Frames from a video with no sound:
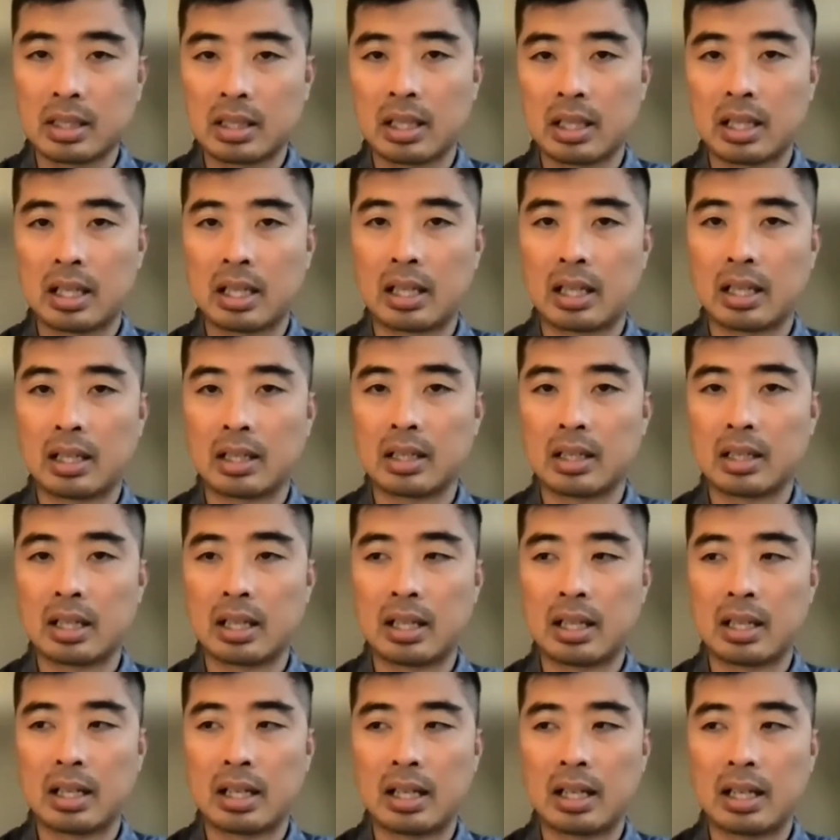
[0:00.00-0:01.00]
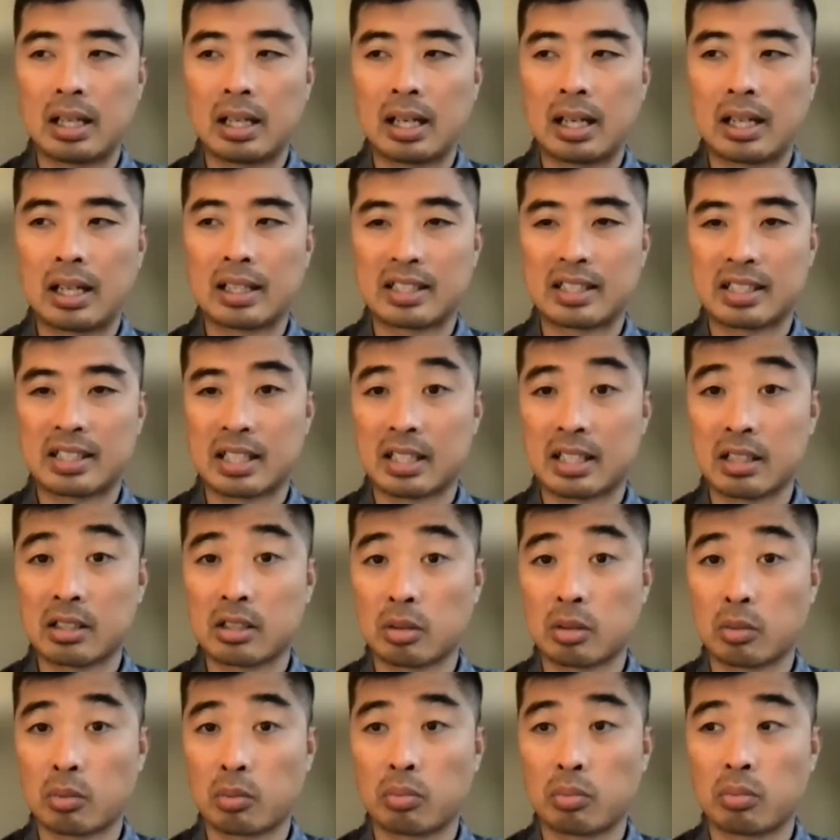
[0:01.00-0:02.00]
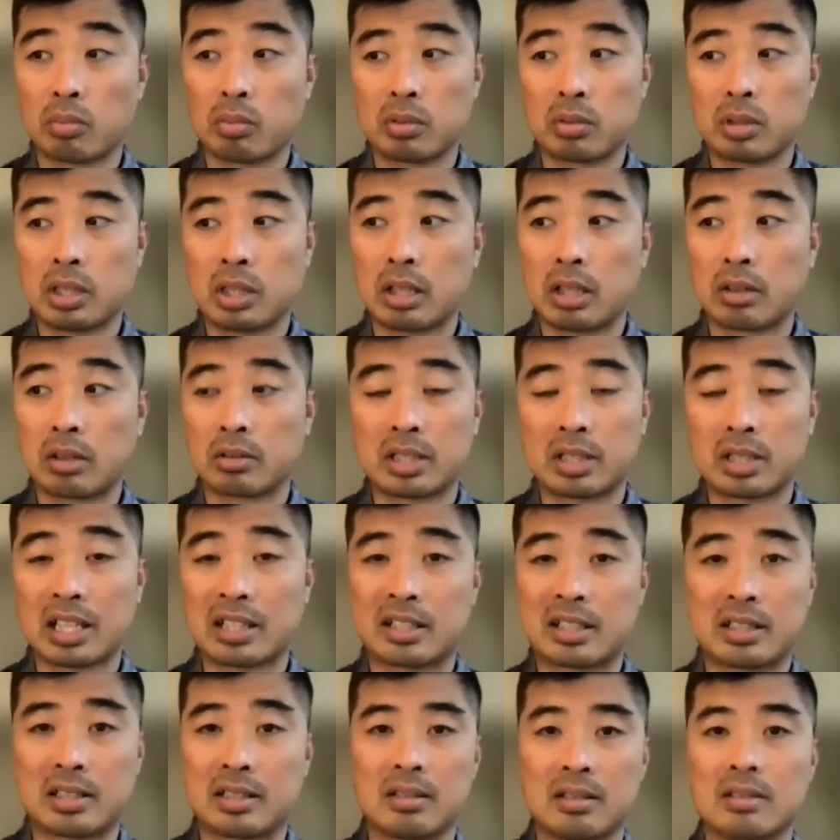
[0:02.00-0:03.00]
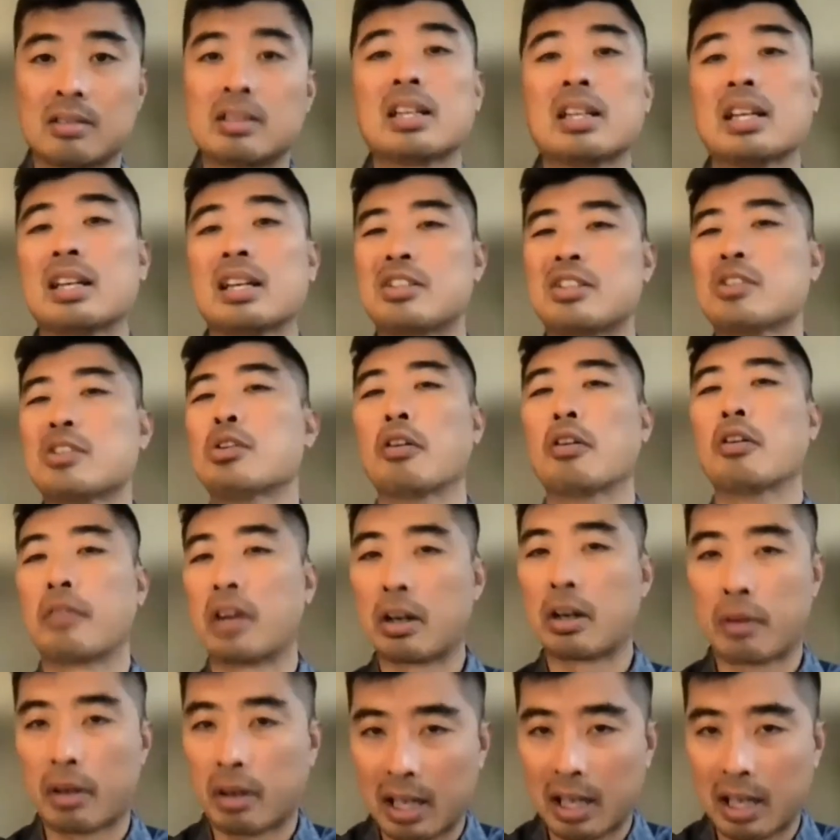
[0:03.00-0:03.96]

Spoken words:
Are the signals, as you know very well,